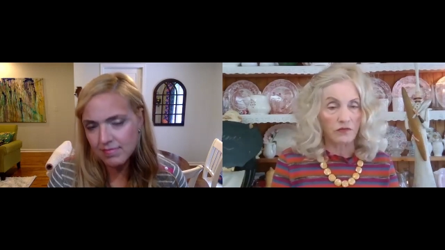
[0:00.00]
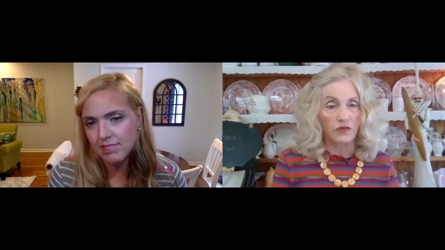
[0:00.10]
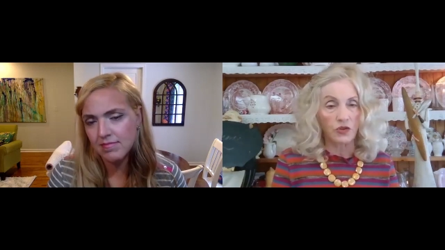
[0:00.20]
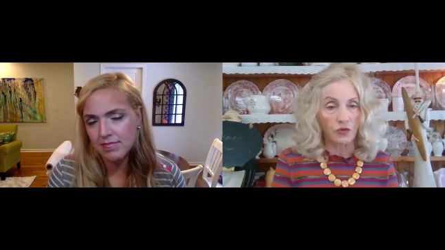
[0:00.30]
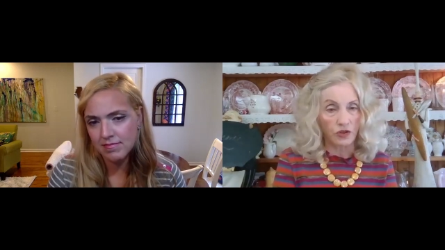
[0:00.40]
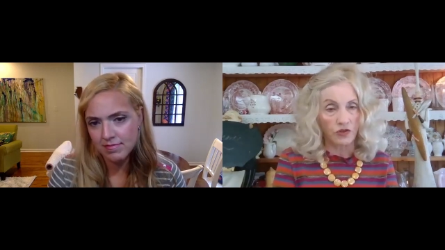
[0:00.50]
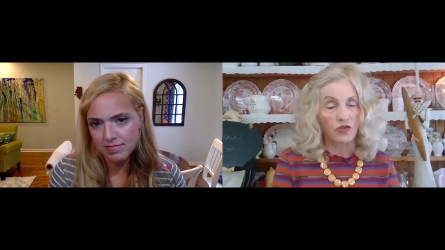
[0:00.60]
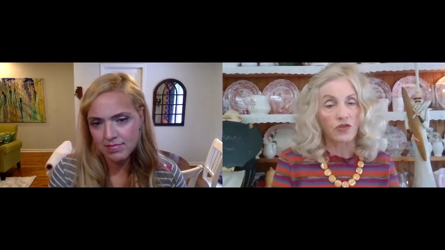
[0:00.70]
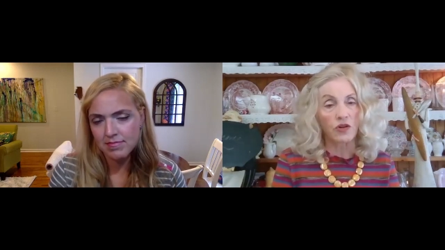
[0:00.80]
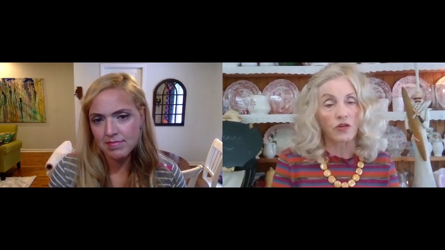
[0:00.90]
Speaker 1: you can
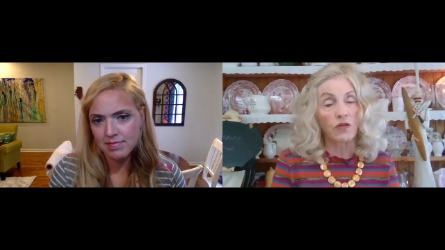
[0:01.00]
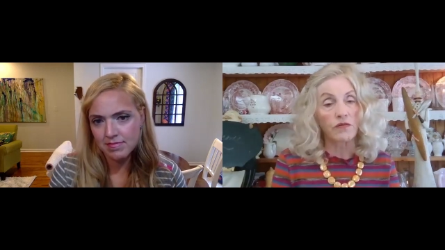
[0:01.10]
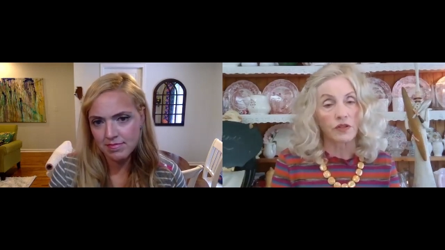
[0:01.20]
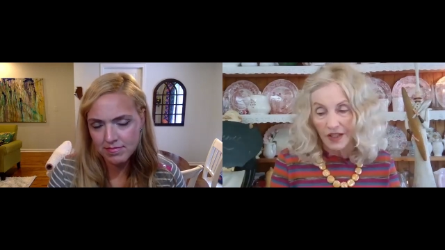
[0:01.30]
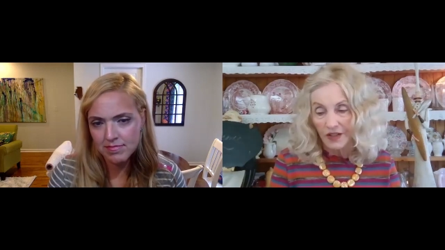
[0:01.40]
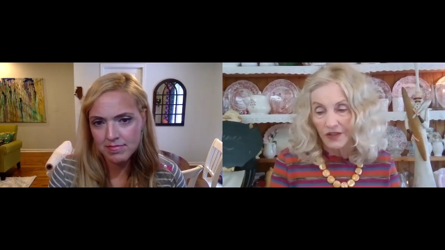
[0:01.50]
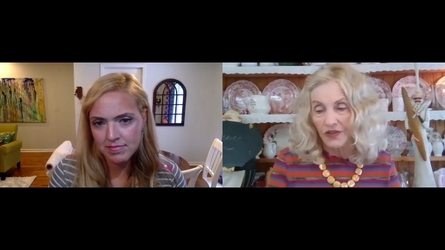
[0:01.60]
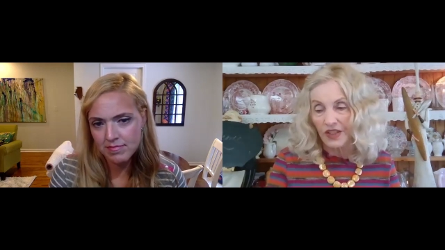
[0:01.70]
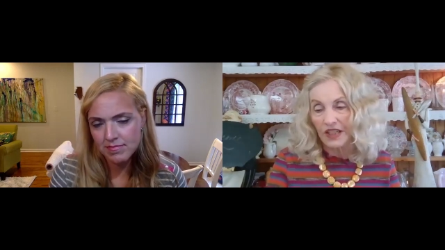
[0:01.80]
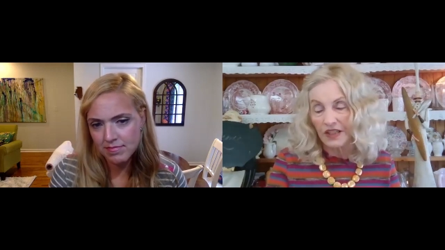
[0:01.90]
start over,
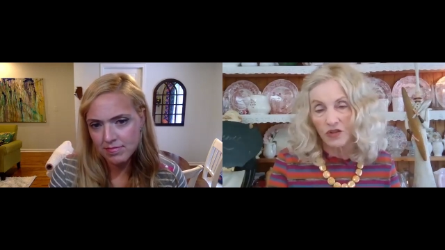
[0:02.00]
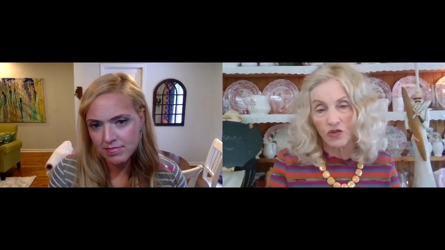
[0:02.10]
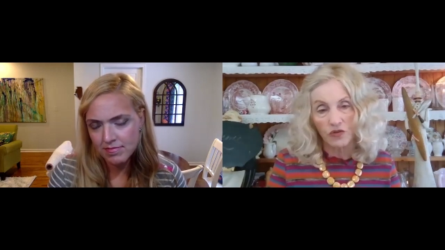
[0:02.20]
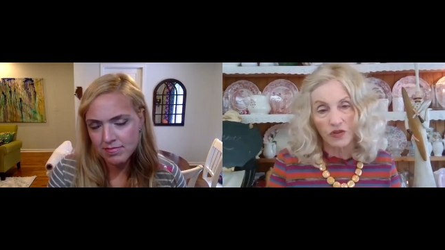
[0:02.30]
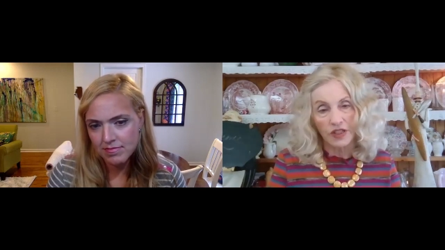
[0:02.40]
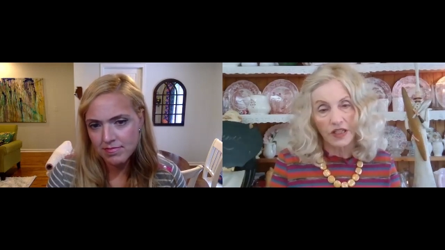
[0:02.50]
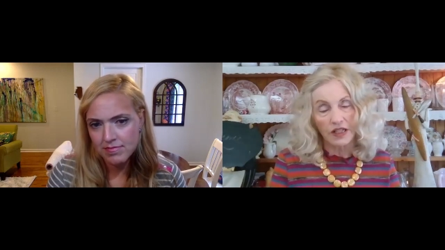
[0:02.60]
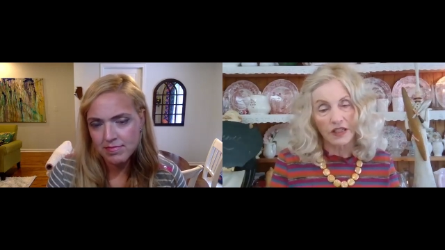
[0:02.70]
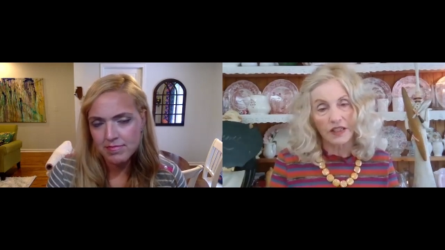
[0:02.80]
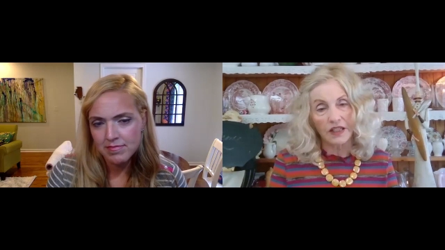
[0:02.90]
thinking that you can
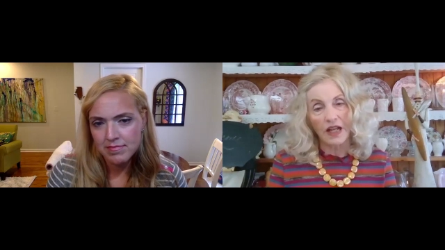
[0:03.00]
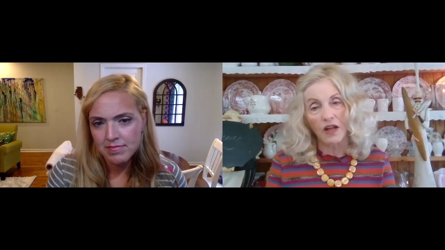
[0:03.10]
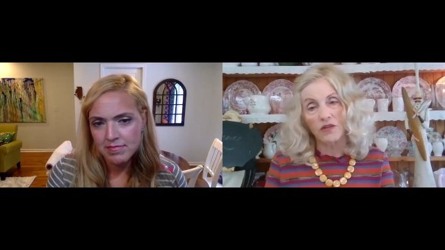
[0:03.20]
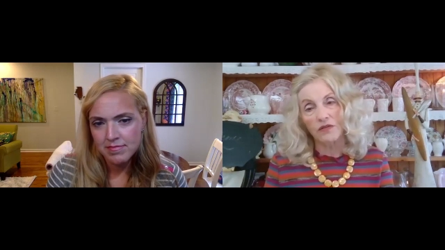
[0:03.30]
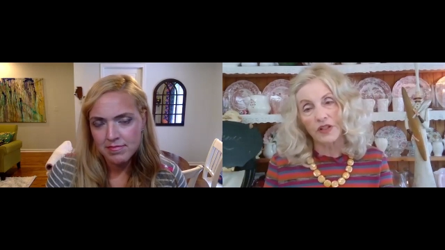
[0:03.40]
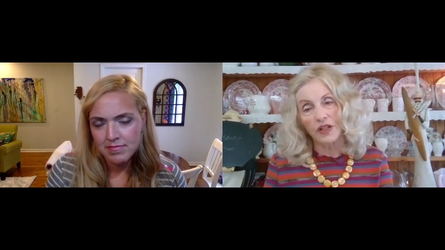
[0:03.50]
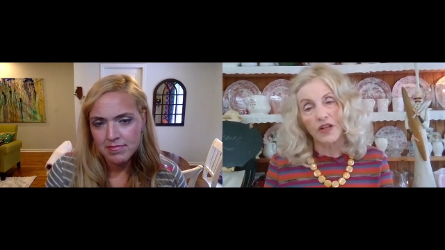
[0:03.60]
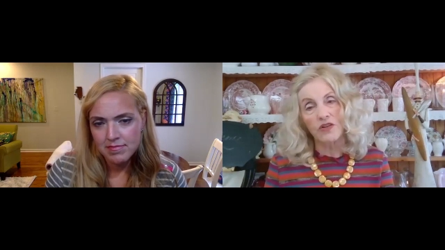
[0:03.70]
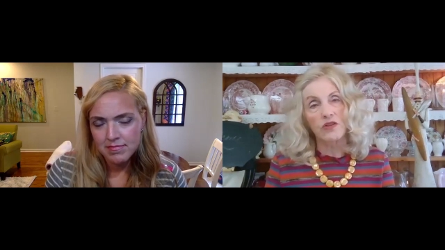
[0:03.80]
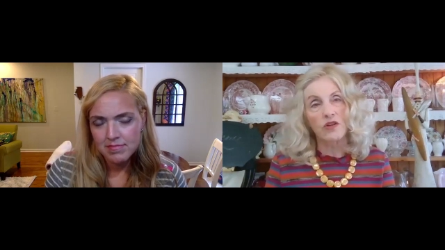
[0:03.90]
get out of it
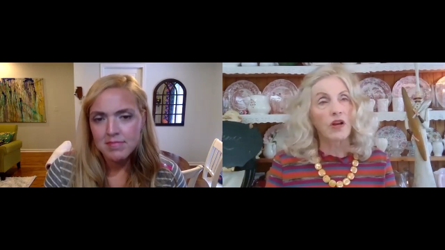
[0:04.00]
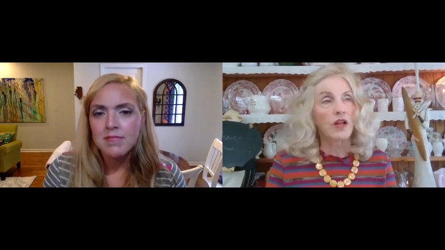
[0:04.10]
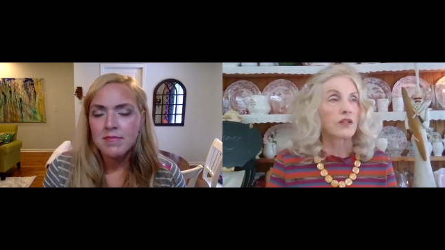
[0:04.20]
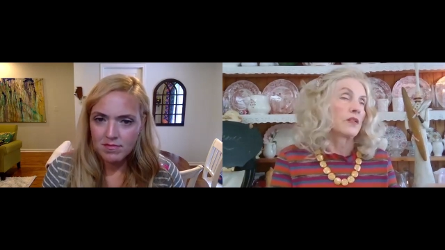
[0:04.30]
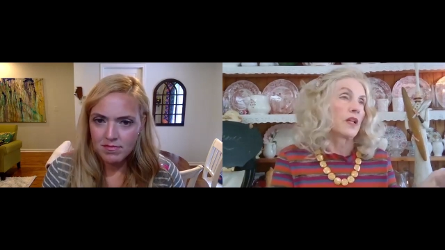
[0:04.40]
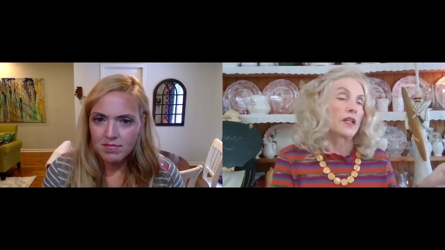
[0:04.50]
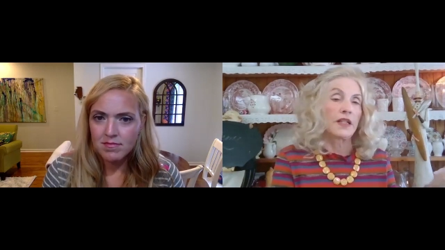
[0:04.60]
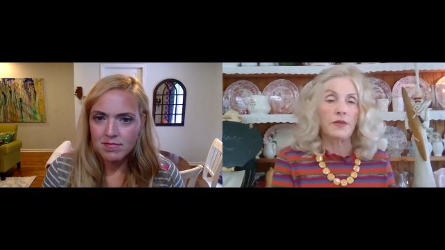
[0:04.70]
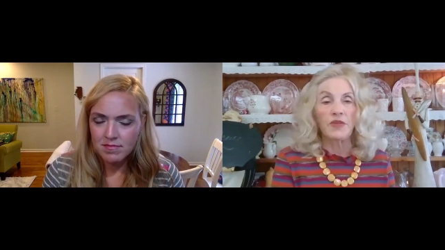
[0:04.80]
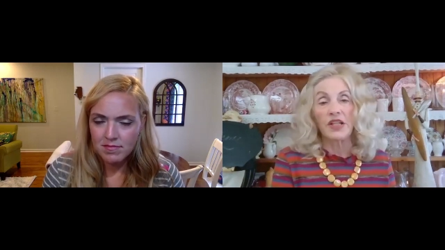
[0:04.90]
and not
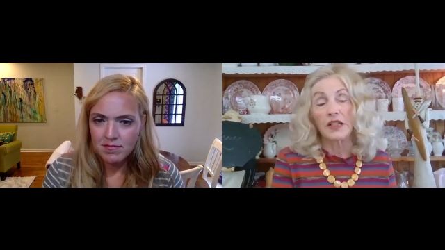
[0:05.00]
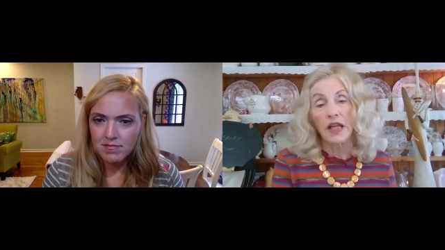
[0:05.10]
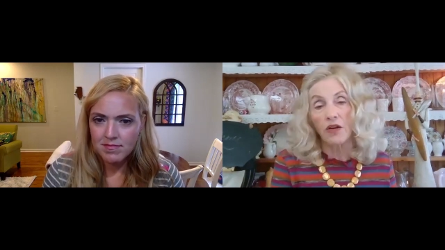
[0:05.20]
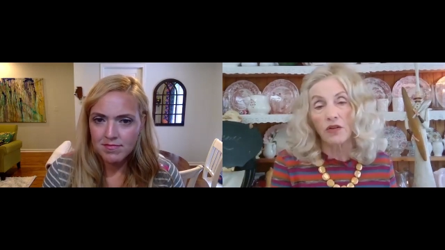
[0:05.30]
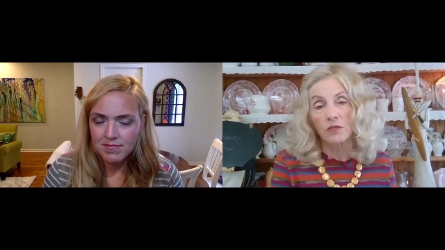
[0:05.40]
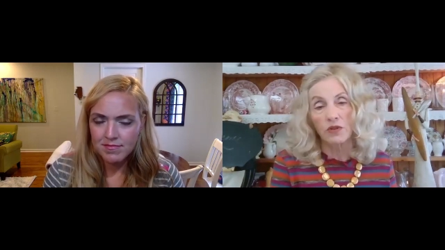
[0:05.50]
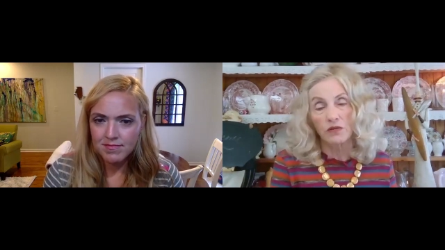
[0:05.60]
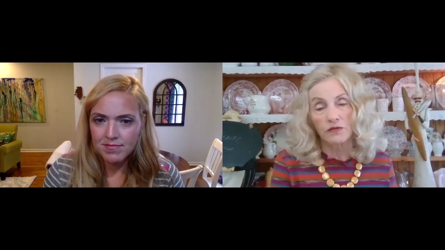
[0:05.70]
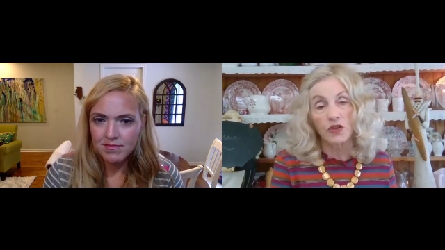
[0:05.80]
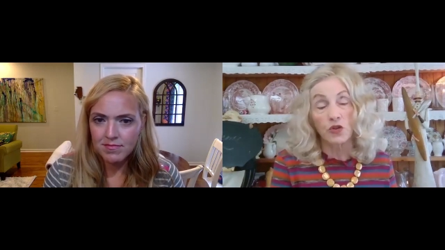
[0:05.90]
be
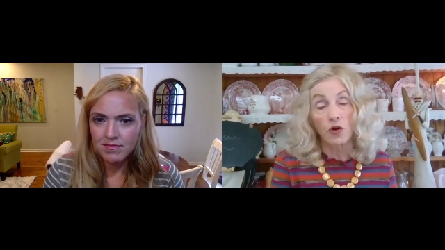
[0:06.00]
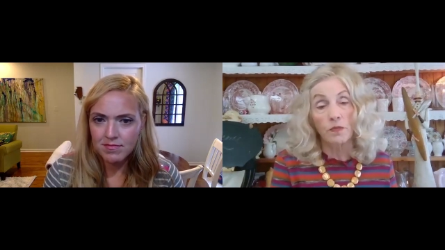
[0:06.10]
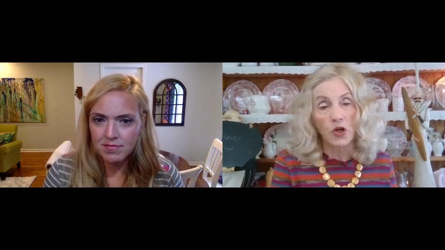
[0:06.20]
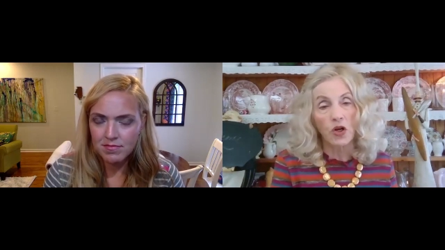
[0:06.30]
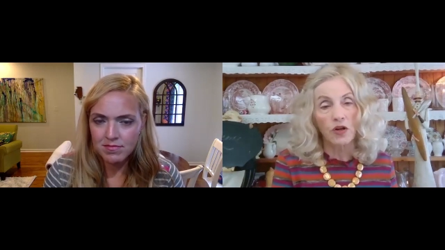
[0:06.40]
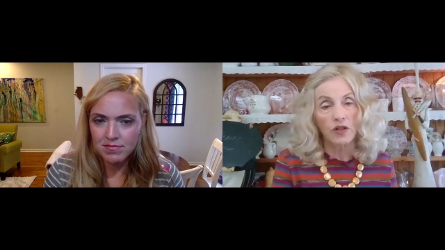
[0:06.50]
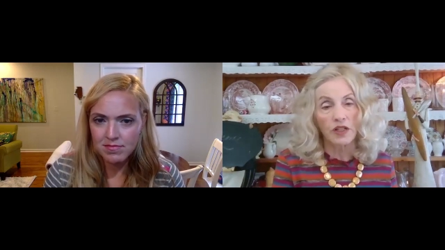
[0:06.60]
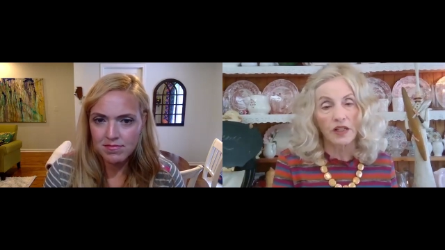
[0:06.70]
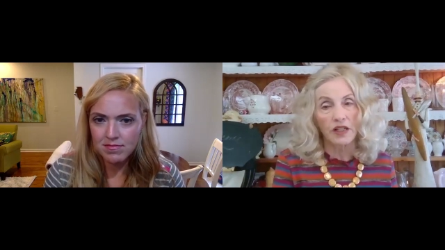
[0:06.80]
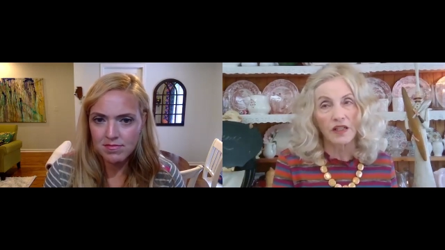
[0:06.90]
accountable for your part
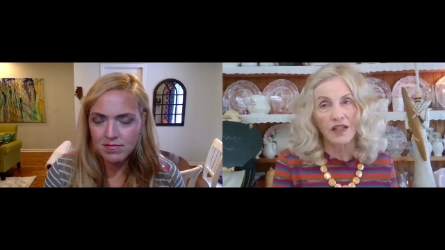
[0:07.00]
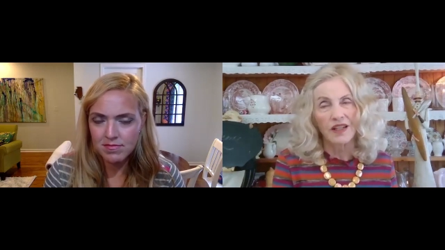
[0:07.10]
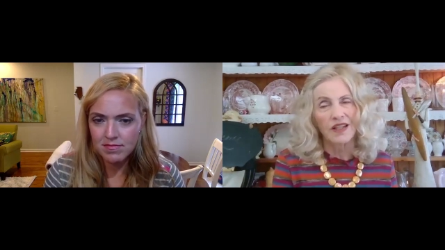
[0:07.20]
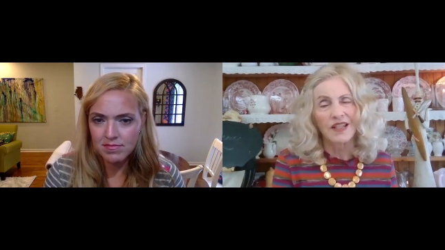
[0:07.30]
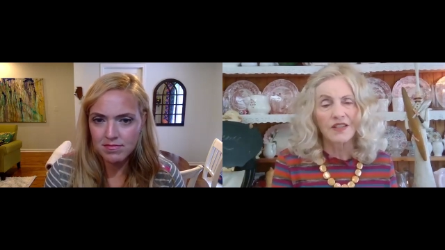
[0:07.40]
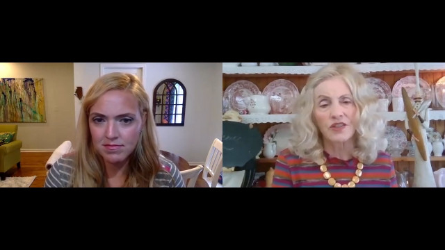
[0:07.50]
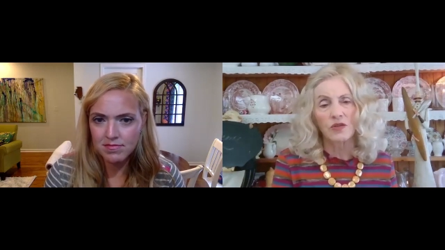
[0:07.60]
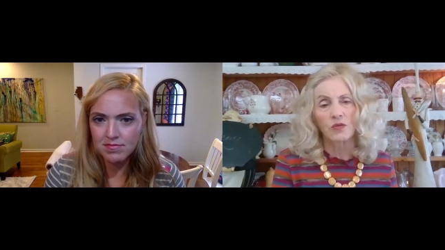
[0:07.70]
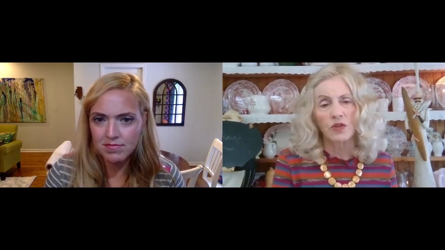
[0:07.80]
in it isn't going to